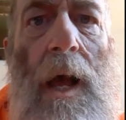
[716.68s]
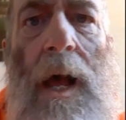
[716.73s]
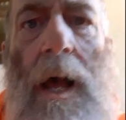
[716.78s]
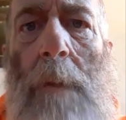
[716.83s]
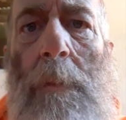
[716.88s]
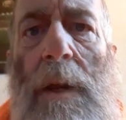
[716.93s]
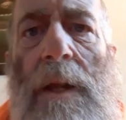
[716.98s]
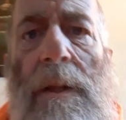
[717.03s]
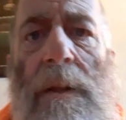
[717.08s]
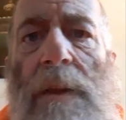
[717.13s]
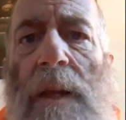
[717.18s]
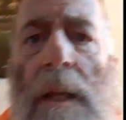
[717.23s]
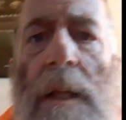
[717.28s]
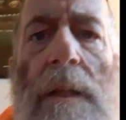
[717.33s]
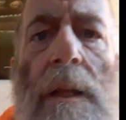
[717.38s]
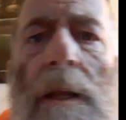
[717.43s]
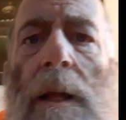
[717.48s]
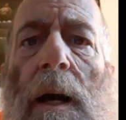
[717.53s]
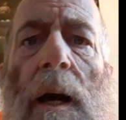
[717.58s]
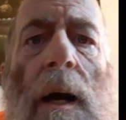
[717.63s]
I mean, the,
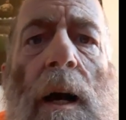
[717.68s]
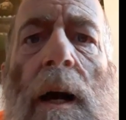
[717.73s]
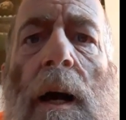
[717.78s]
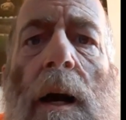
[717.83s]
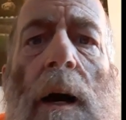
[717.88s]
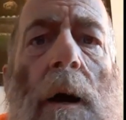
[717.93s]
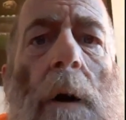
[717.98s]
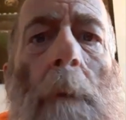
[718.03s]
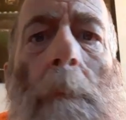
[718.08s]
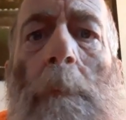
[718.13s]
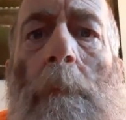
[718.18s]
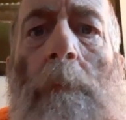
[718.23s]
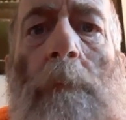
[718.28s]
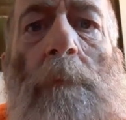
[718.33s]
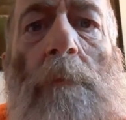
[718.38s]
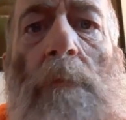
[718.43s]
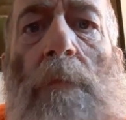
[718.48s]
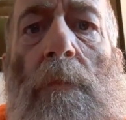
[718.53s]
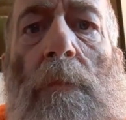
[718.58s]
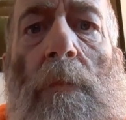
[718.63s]
the,
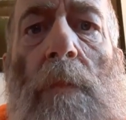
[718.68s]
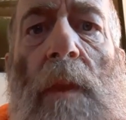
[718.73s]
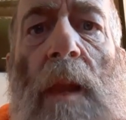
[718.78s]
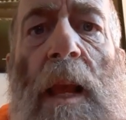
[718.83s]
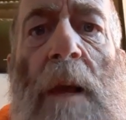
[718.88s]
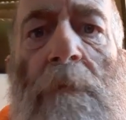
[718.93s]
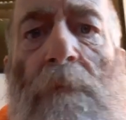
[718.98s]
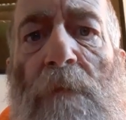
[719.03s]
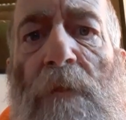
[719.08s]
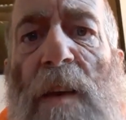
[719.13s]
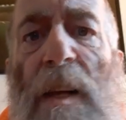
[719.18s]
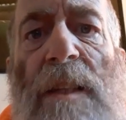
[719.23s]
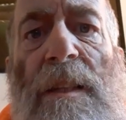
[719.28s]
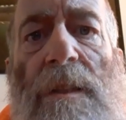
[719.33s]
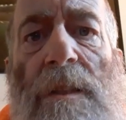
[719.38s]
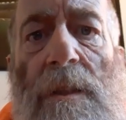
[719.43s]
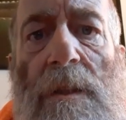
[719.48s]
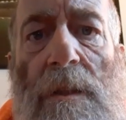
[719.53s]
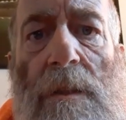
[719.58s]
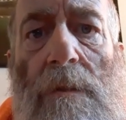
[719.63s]
if
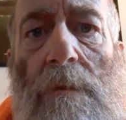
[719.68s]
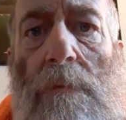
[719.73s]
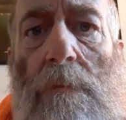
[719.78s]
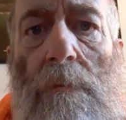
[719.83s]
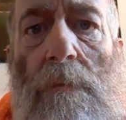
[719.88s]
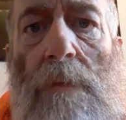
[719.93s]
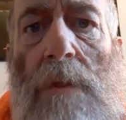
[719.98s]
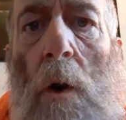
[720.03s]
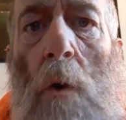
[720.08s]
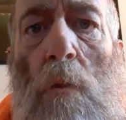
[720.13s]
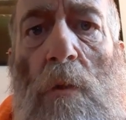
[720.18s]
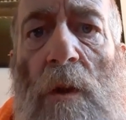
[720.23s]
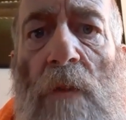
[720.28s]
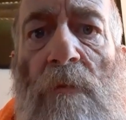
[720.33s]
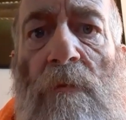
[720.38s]
this don't